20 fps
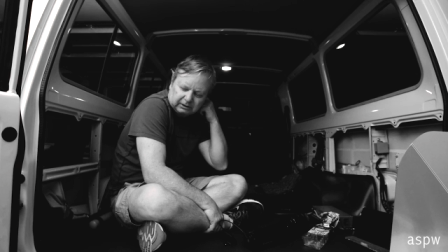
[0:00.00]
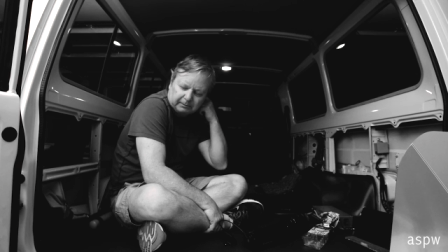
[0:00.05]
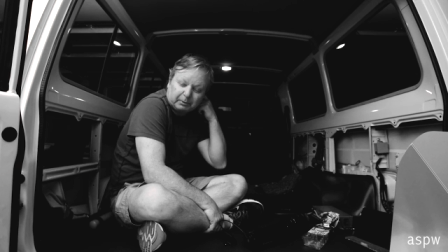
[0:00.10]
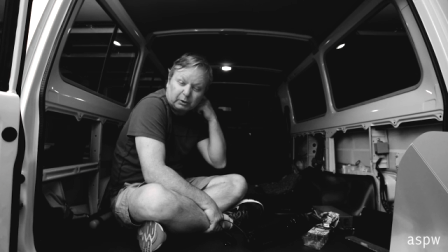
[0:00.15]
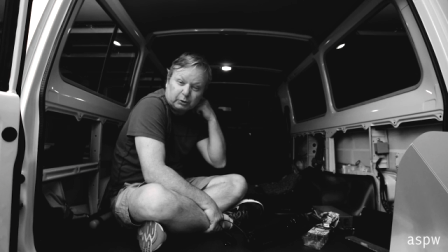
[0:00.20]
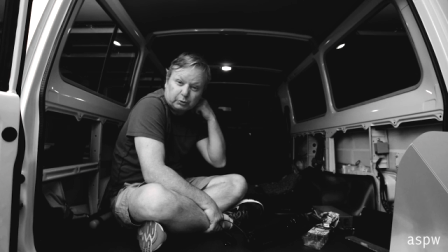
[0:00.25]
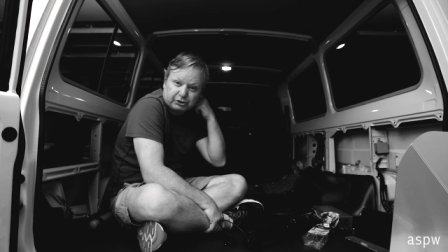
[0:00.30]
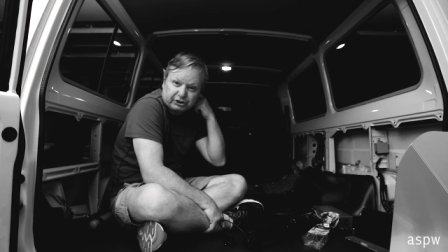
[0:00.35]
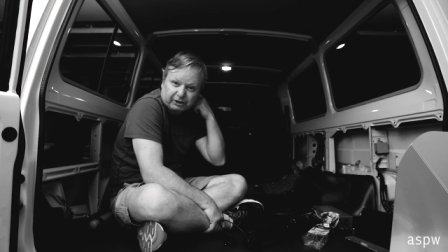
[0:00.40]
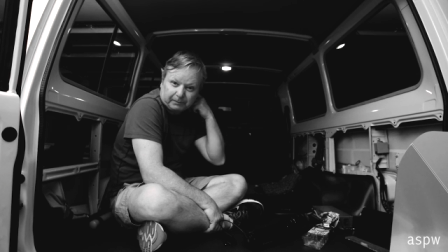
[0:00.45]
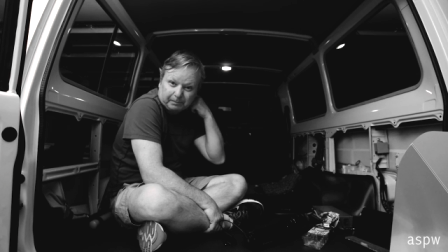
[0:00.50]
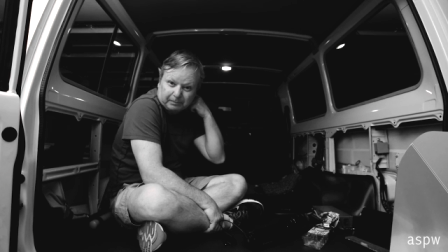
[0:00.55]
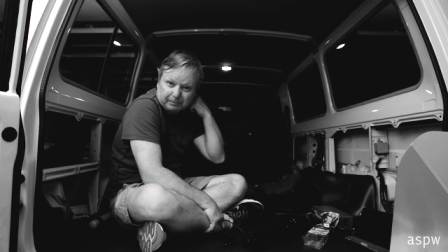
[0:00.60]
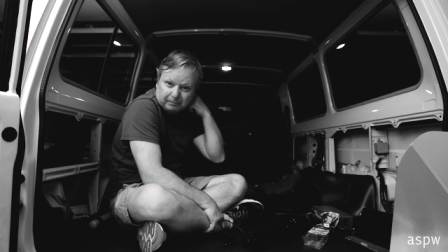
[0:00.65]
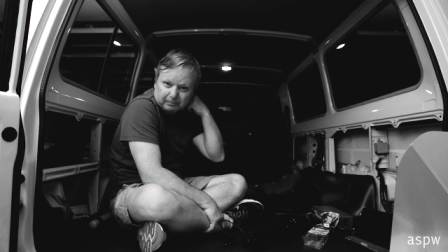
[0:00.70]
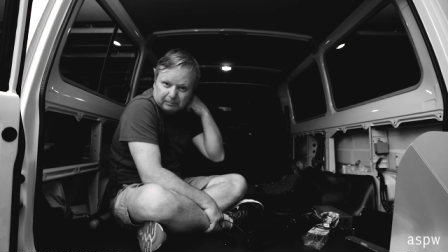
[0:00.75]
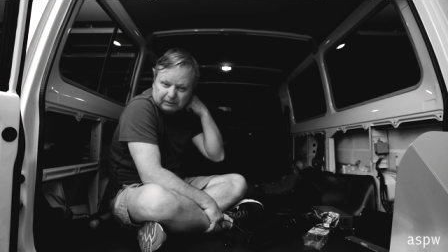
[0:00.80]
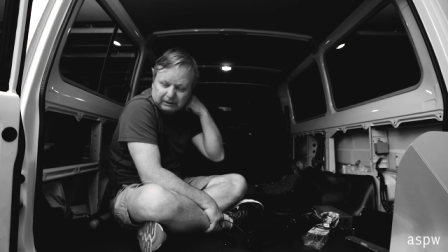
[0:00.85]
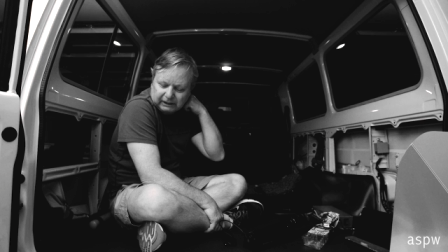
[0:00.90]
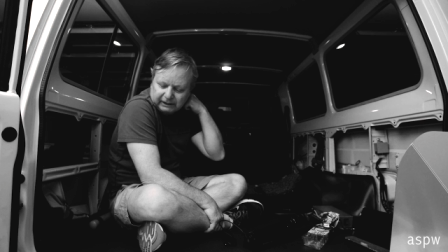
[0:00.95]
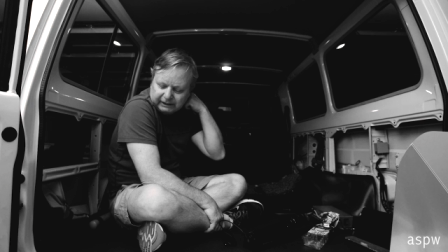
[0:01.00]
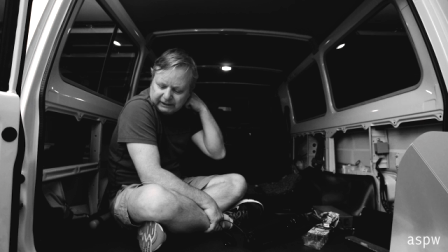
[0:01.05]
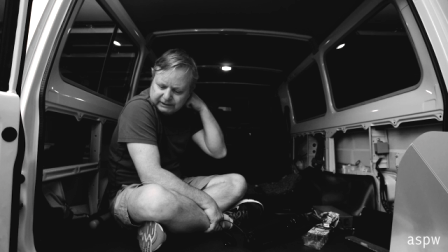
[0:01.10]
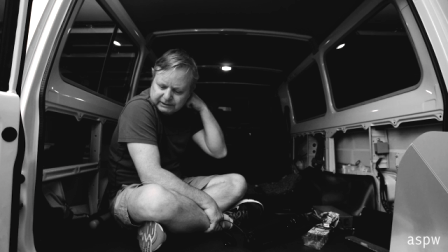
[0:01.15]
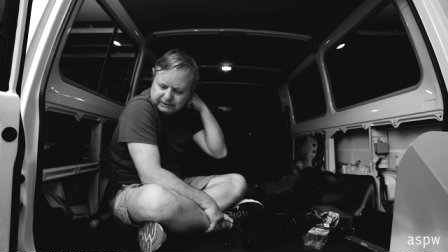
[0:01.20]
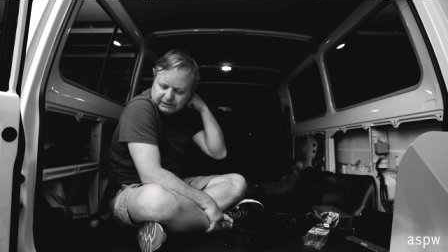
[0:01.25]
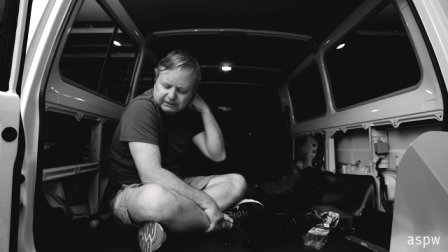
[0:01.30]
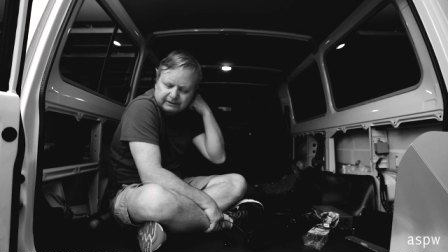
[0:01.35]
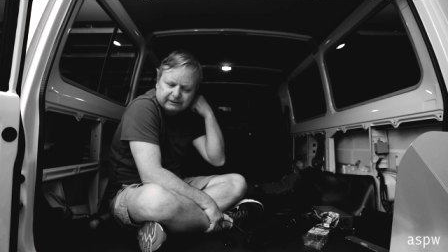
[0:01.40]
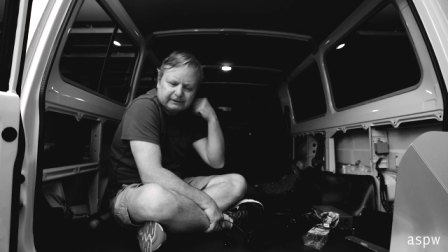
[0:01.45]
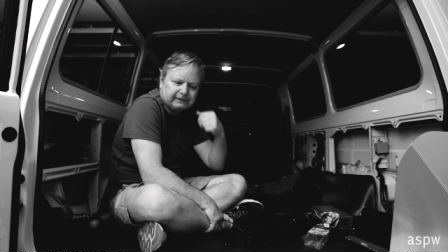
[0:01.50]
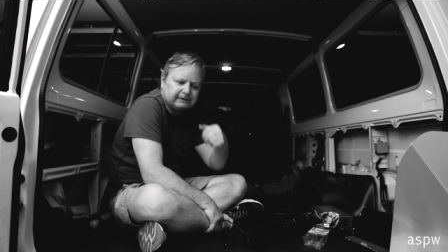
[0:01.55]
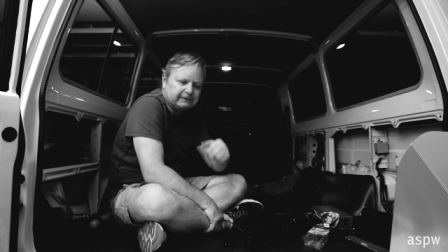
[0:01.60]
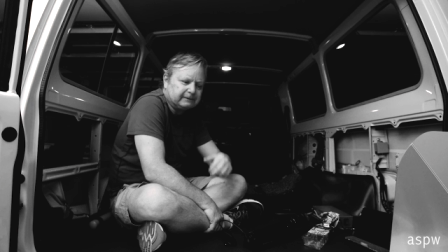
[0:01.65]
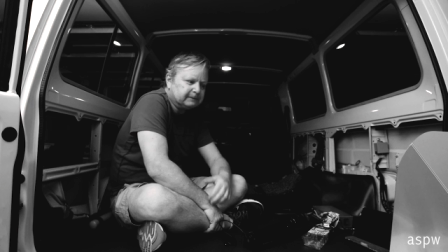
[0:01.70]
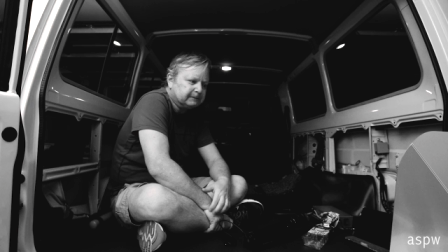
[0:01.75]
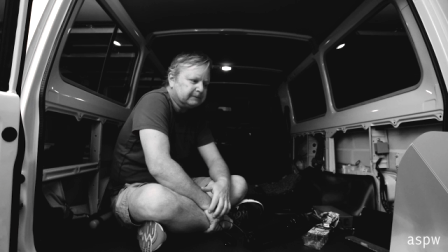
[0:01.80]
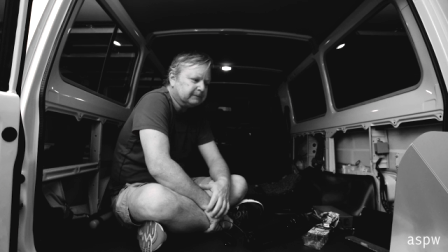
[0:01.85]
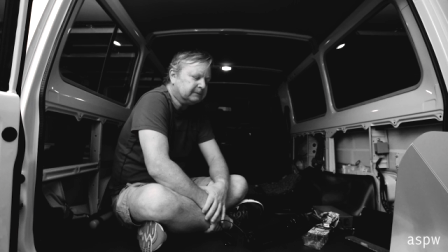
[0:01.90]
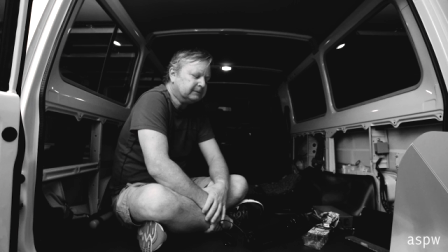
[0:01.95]
the blue chip clients.
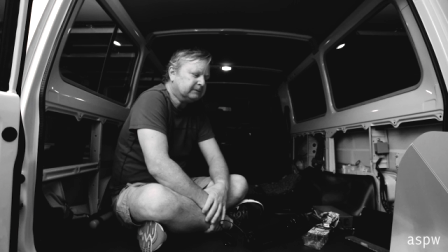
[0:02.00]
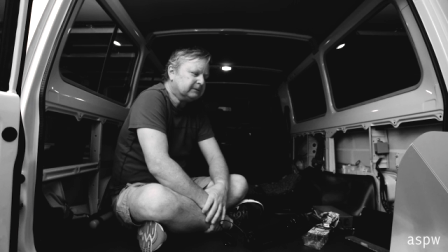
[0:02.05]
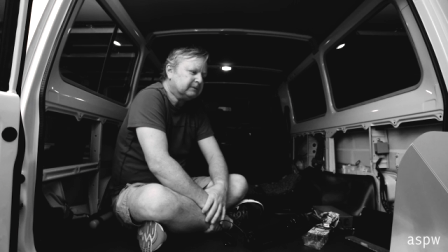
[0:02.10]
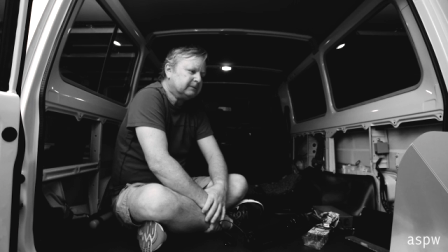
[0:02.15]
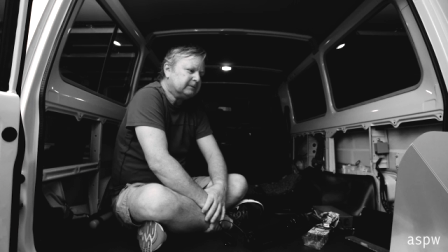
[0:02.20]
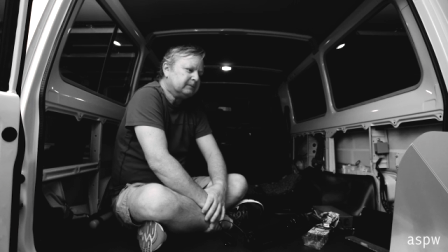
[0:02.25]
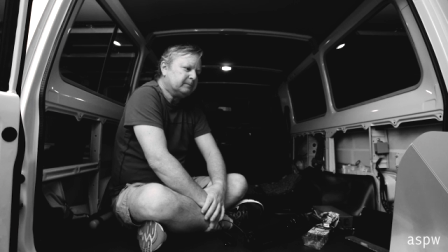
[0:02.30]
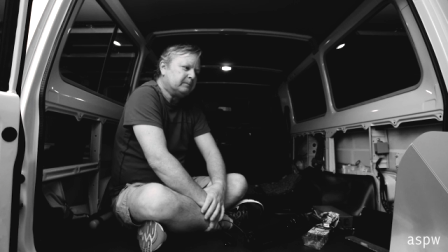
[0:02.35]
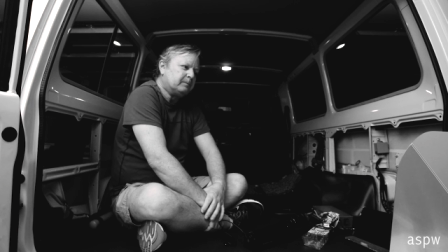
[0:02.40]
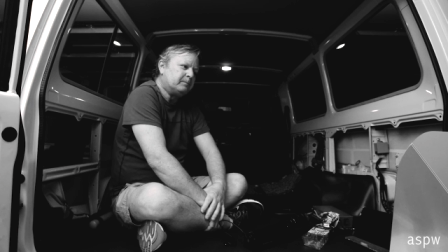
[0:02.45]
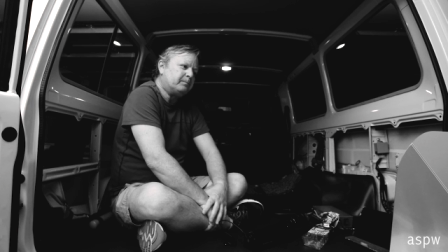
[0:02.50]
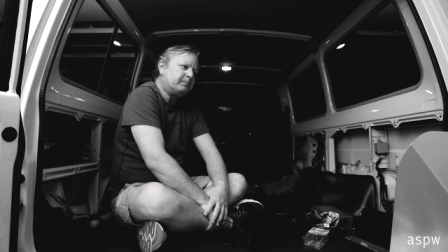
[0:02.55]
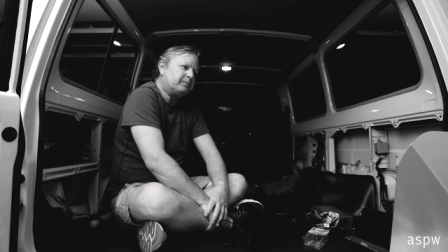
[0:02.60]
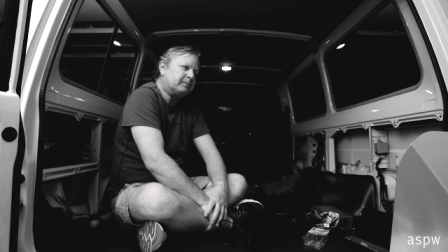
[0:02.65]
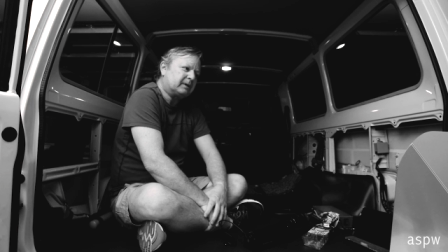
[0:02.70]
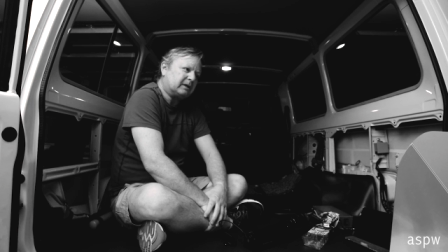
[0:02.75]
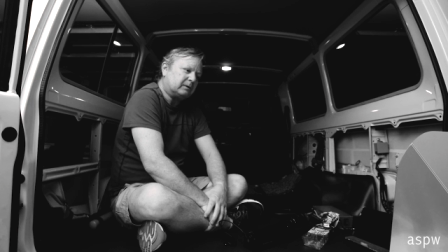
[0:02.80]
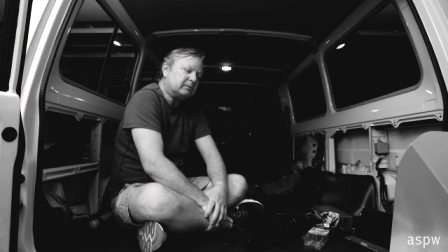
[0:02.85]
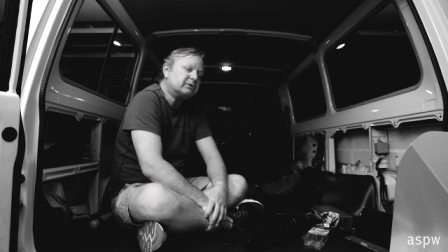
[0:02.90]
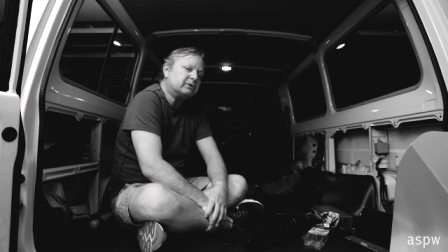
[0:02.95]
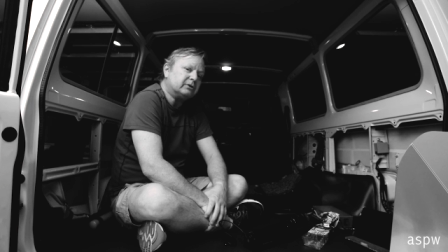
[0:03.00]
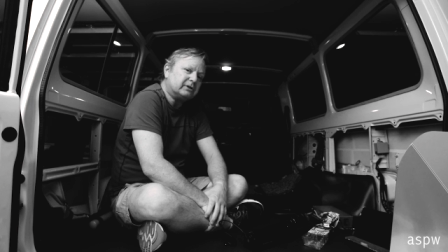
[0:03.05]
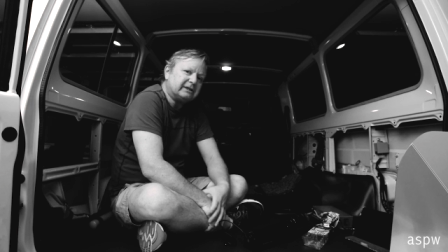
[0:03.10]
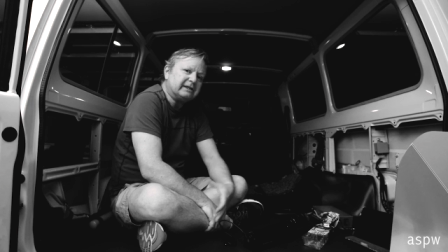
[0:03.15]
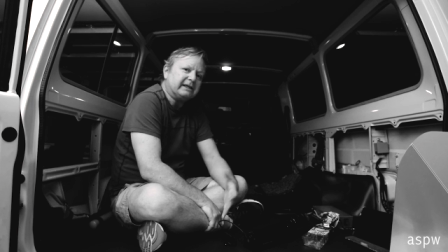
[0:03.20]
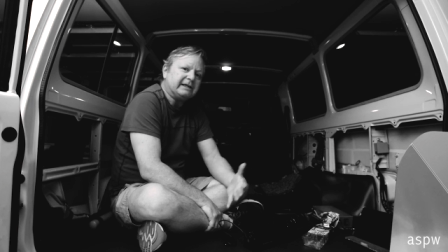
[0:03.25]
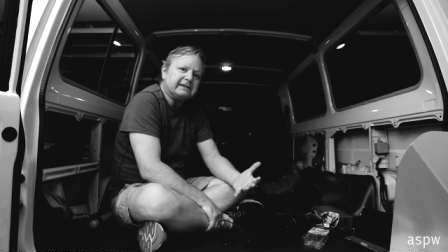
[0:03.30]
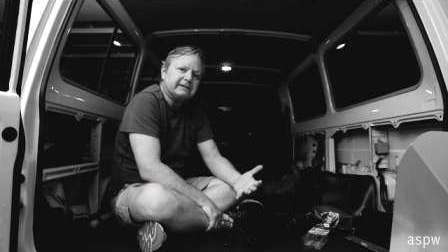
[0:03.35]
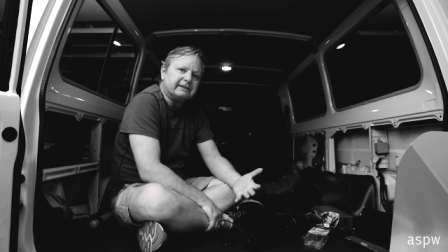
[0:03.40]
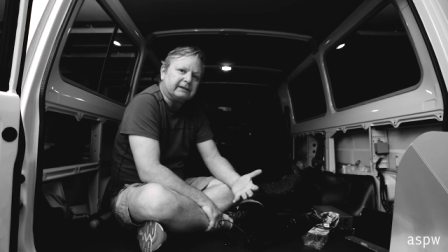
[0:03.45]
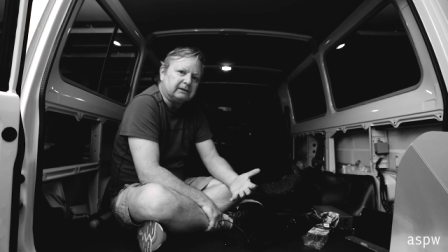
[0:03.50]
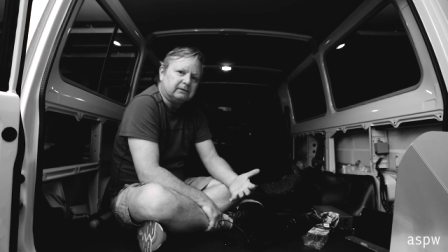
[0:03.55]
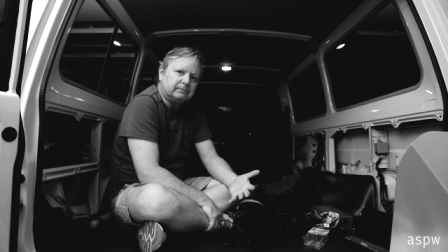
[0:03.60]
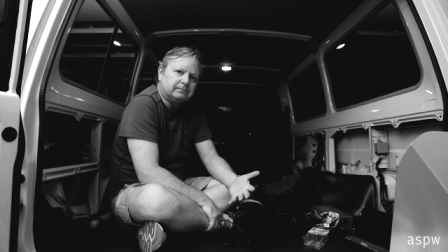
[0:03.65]
Was good at editing